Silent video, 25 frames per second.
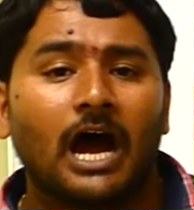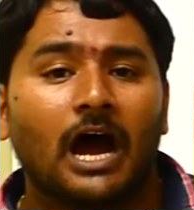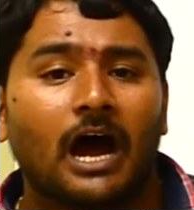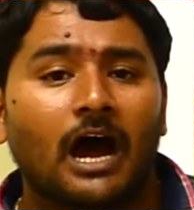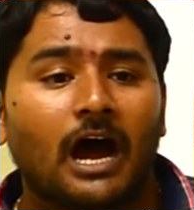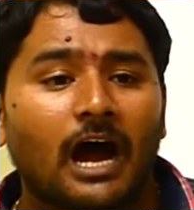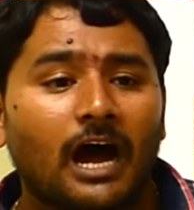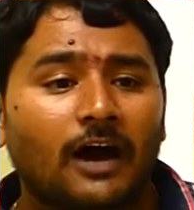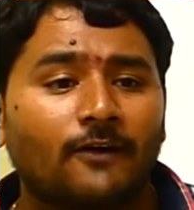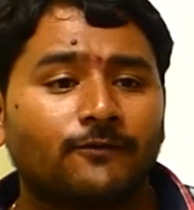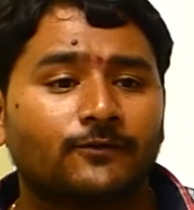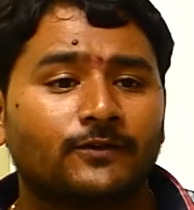
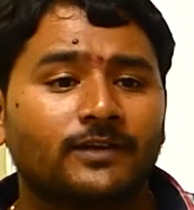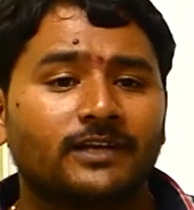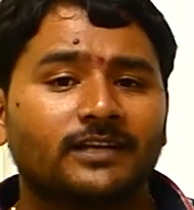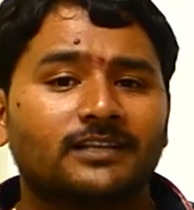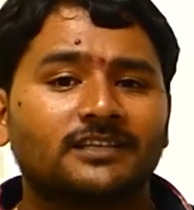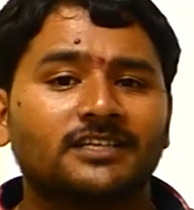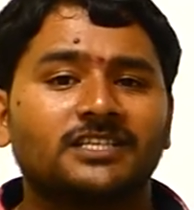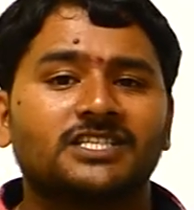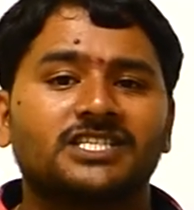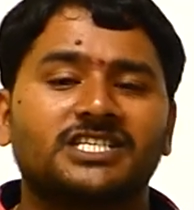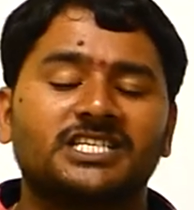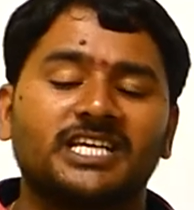
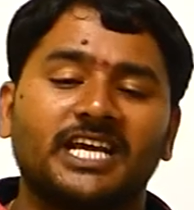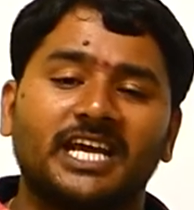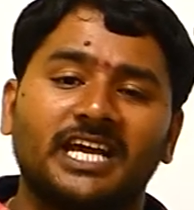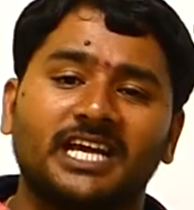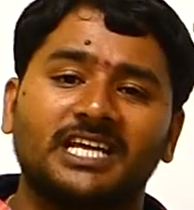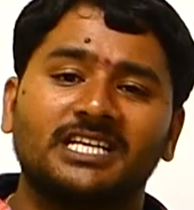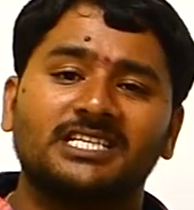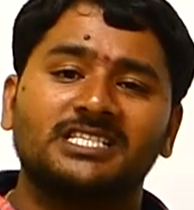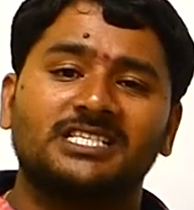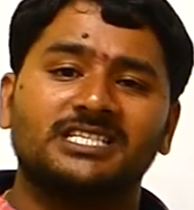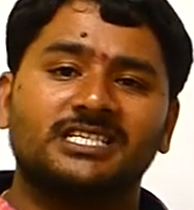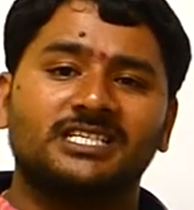after the
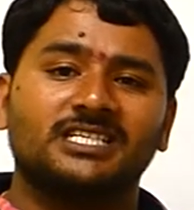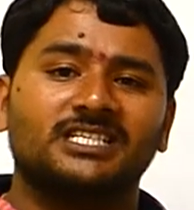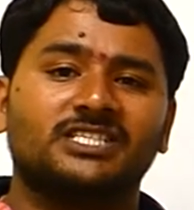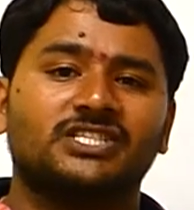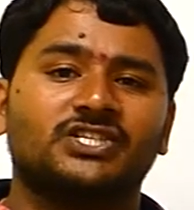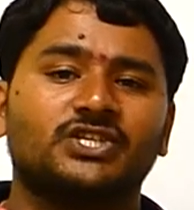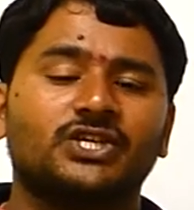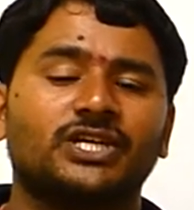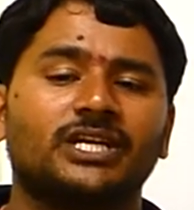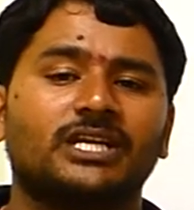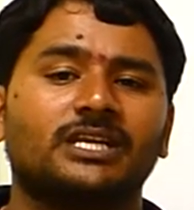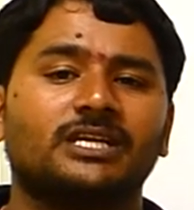changed
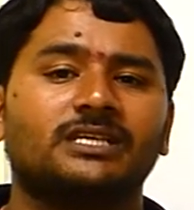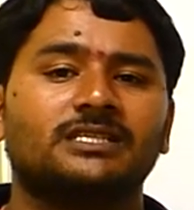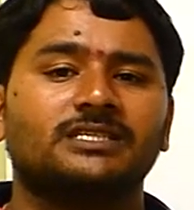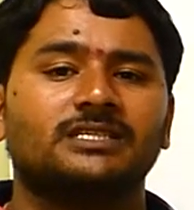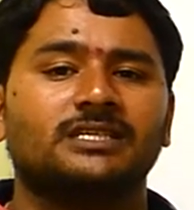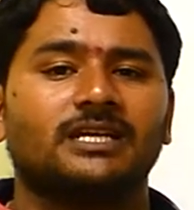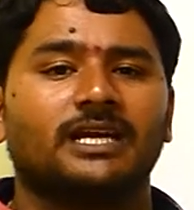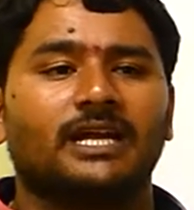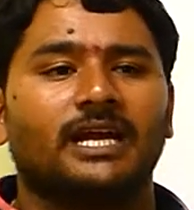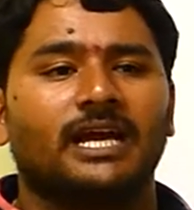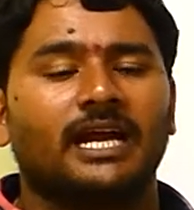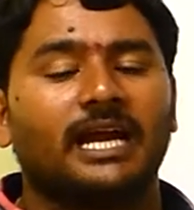
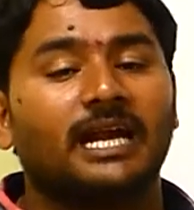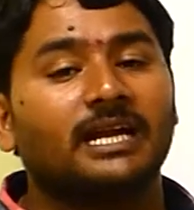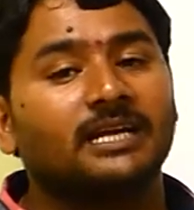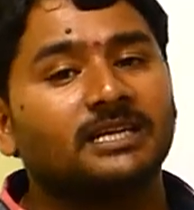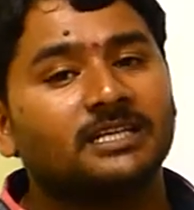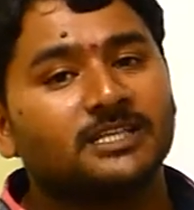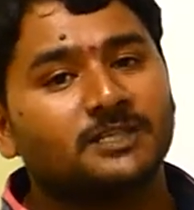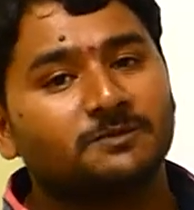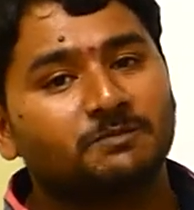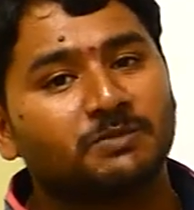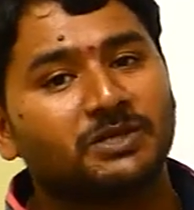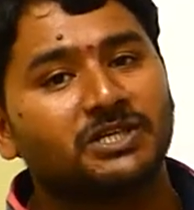genus
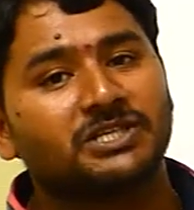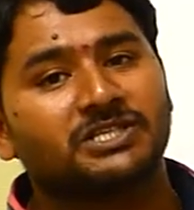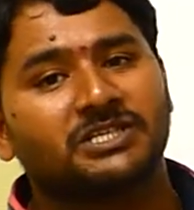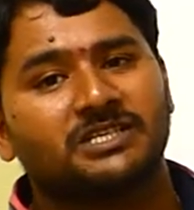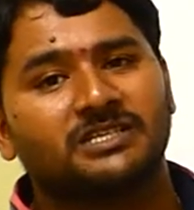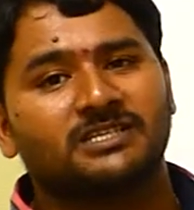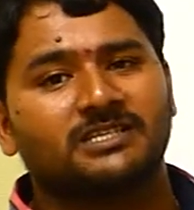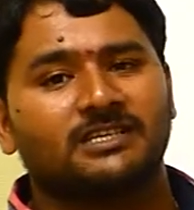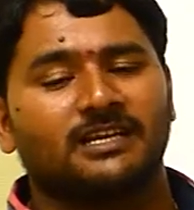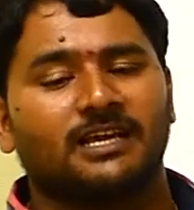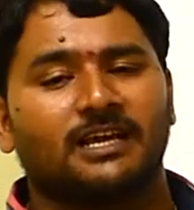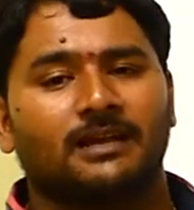and
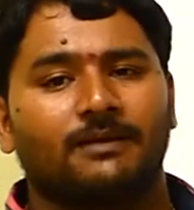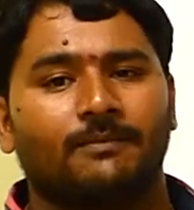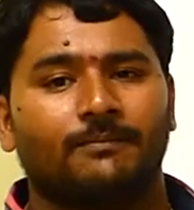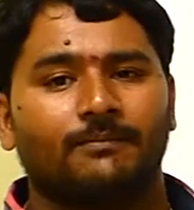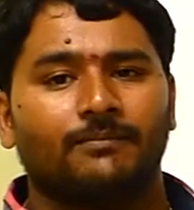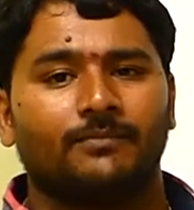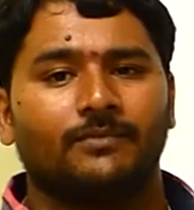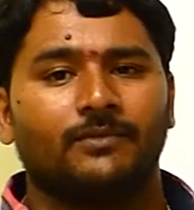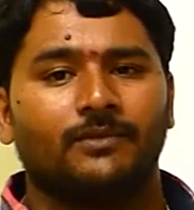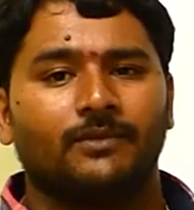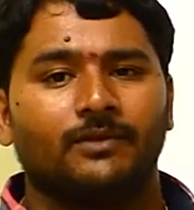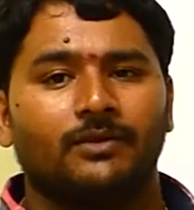species
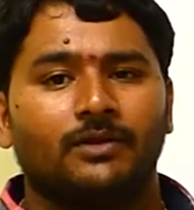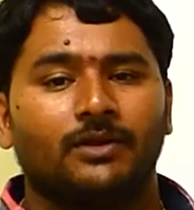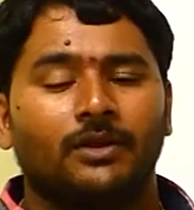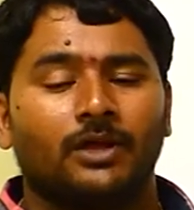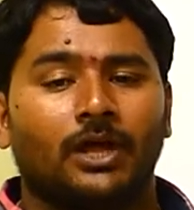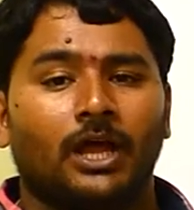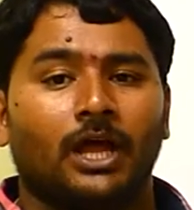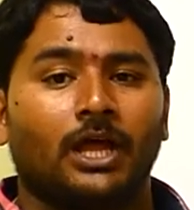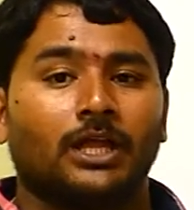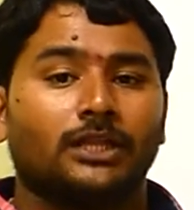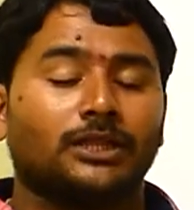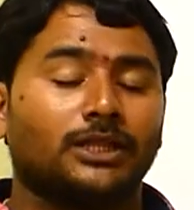name,
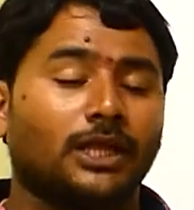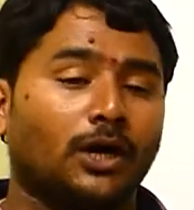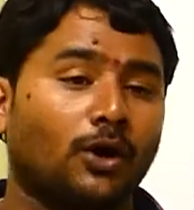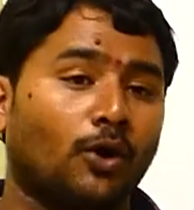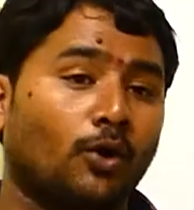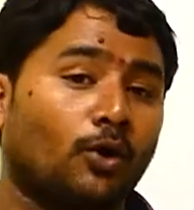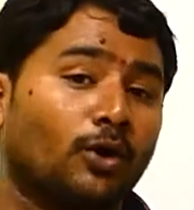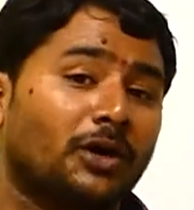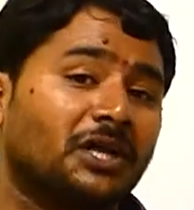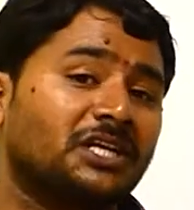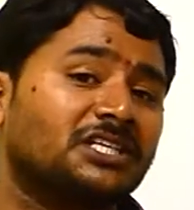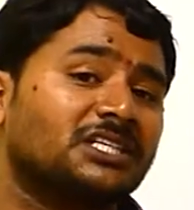
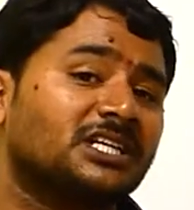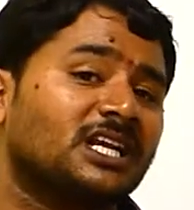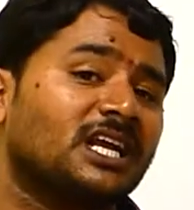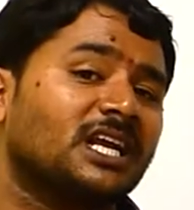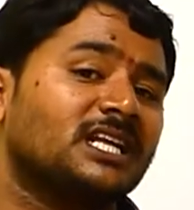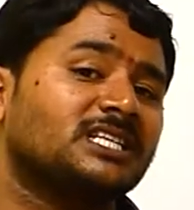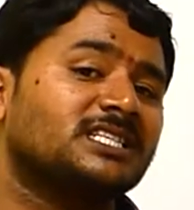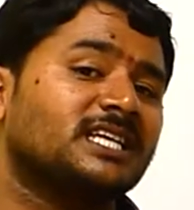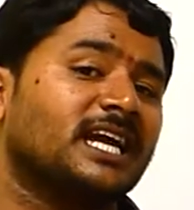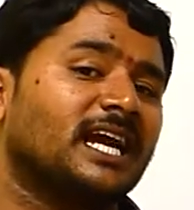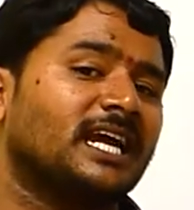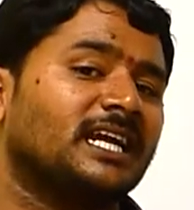the
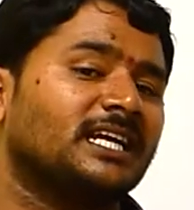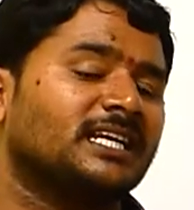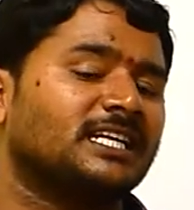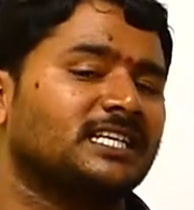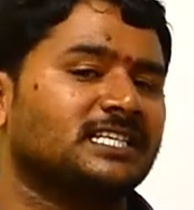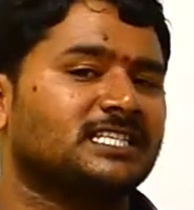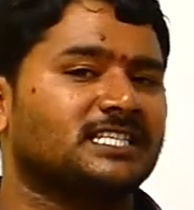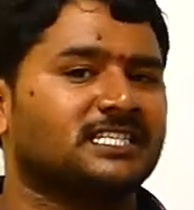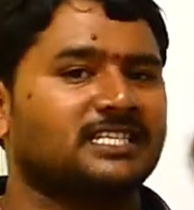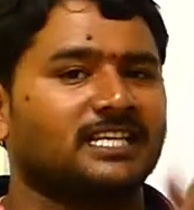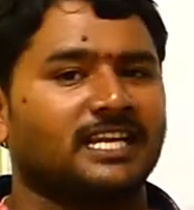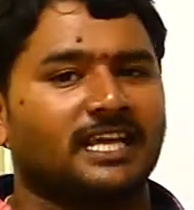original scientist